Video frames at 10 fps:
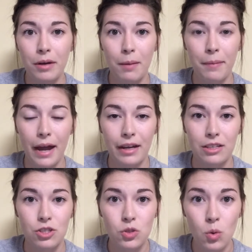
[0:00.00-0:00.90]
not back
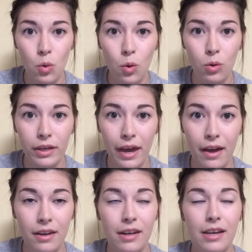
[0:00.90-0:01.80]
at school
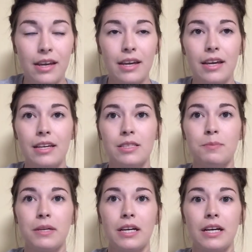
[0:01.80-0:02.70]
yet is
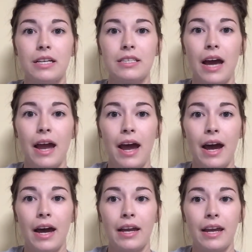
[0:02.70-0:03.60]
because I
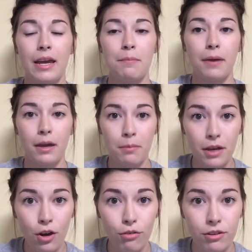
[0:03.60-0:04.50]
had a
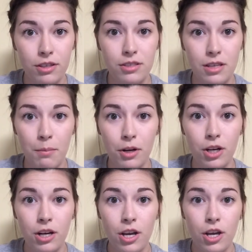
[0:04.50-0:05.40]
baby over the
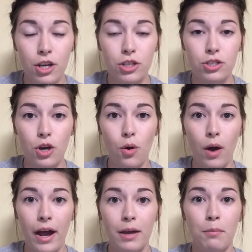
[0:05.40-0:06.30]
summer. So
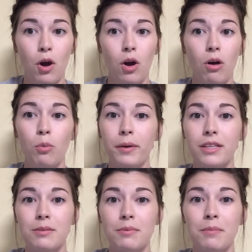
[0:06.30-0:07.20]
I am
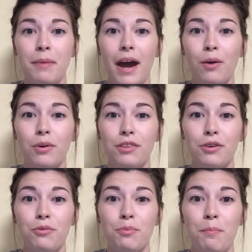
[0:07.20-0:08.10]
hoping to be back with
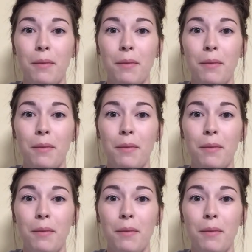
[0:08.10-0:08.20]
you